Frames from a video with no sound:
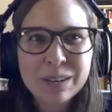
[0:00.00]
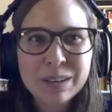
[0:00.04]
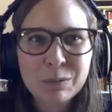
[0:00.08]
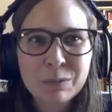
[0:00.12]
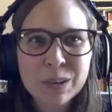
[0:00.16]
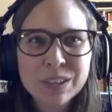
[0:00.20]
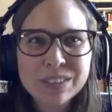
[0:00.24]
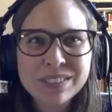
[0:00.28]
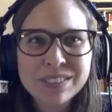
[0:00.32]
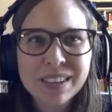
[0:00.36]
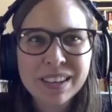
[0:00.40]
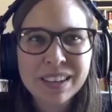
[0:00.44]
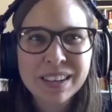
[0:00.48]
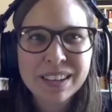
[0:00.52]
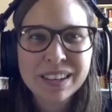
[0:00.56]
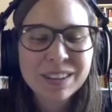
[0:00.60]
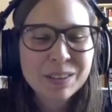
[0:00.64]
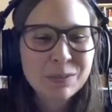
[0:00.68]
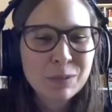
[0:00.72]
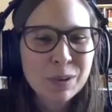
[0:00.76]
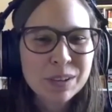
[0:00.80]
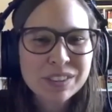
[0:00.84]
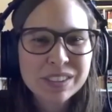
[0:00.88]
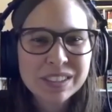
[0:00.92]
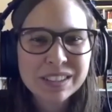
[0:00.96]
Was there
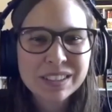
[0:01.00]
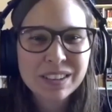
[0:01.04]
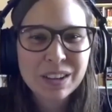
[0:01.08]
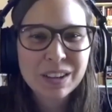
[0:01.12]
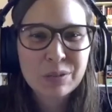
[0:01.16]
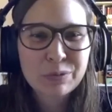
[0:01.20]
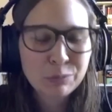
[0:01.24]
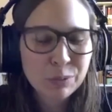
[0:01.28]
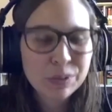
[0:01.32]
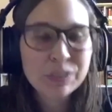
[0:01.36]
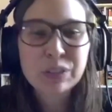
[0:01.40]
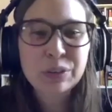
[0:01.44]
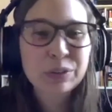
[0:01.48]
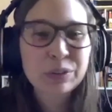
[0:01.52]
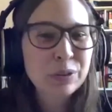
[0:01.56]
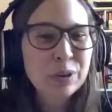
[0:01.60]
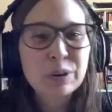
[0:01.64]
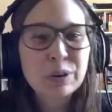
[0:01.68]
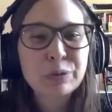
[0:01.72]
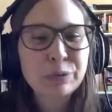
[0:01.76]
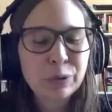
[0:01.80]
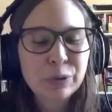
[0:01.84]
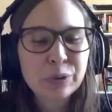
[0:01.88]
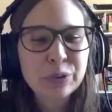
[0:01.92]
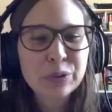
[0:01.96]
a
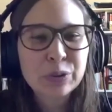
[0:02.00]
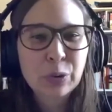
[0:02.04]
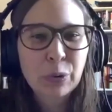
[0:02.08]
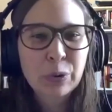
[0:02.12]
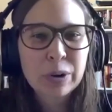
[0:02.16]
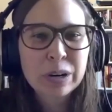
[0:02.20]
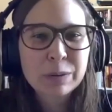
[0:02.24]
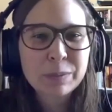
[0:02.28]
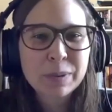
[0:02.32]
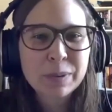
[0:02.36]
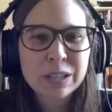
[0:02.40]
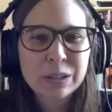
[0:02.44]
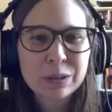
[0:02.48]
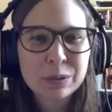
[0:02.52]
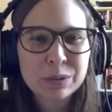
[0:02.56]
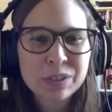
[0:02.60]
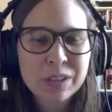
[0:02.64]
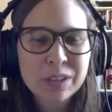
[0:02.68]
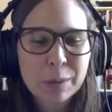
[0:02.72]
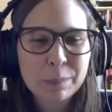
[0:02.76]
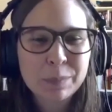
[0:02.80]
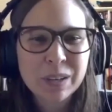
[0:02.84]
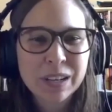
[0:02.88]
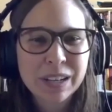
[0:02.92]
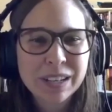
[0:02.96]
full story when you
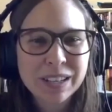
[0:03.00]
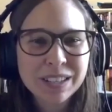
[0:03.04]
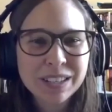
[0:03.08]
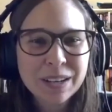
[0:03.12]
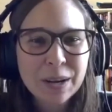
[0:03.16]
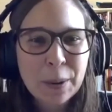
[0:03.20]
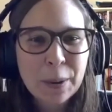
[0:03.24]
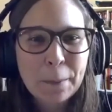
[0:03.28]
stepped in?